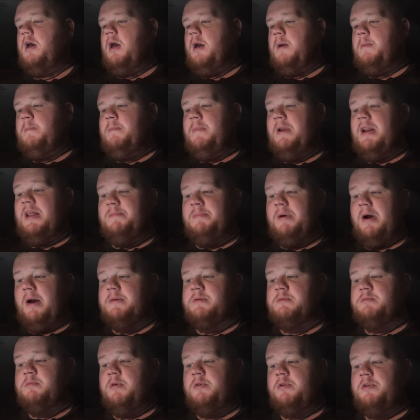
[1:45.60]
Many pipe
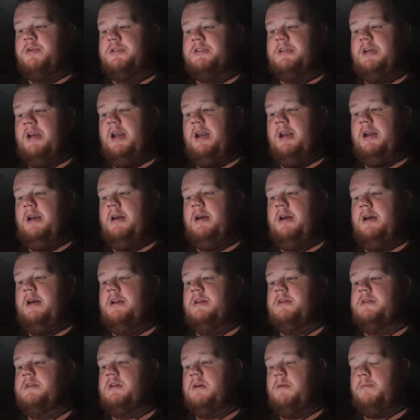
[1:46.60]
smokers say it
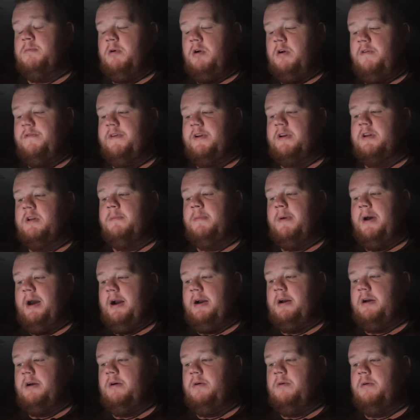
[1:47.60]
is their perfect
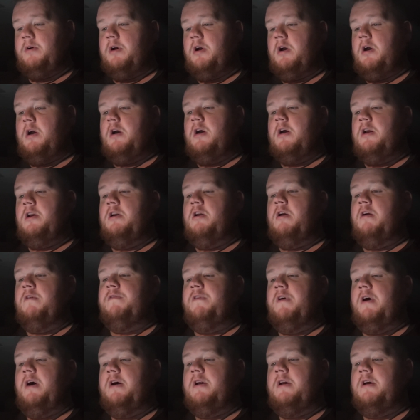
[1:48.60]
tobacco.
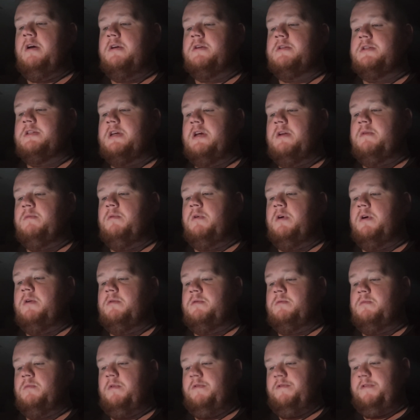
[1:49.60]
Nirvana, said one
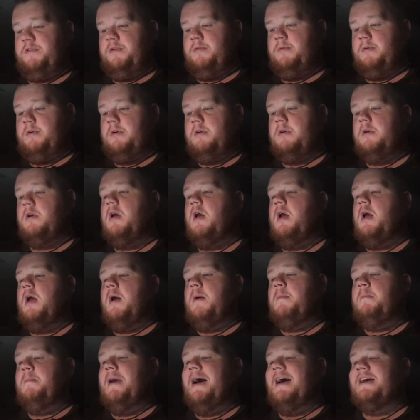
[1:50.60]
reviewer.
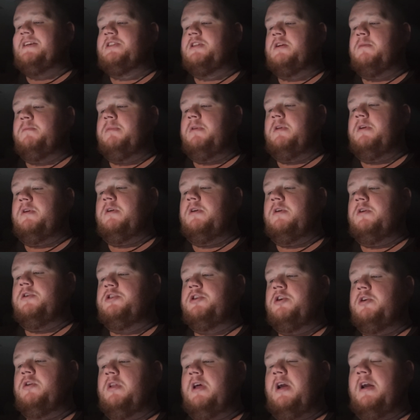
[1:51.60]
Master blender
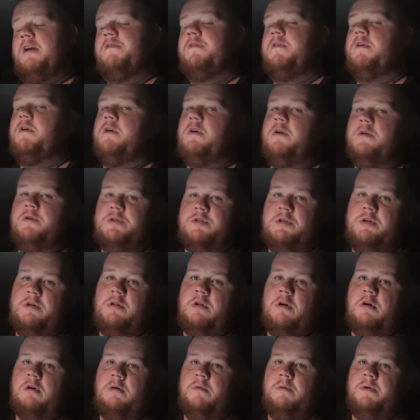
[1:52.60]
Joe Langford, who is no
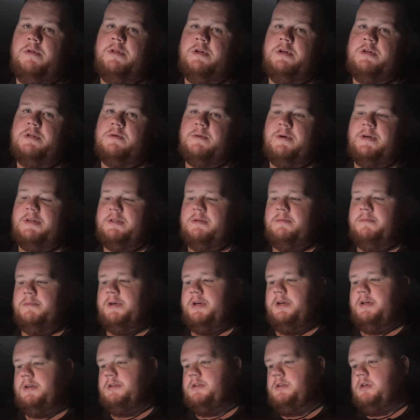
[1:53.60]
longer with us, rest in
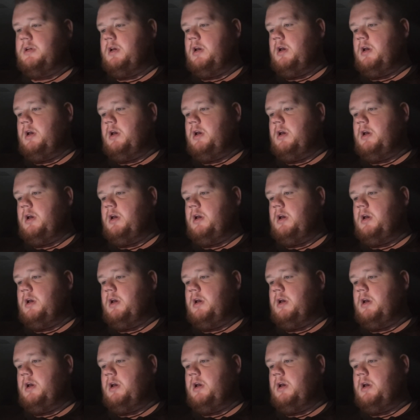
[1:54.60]
peace,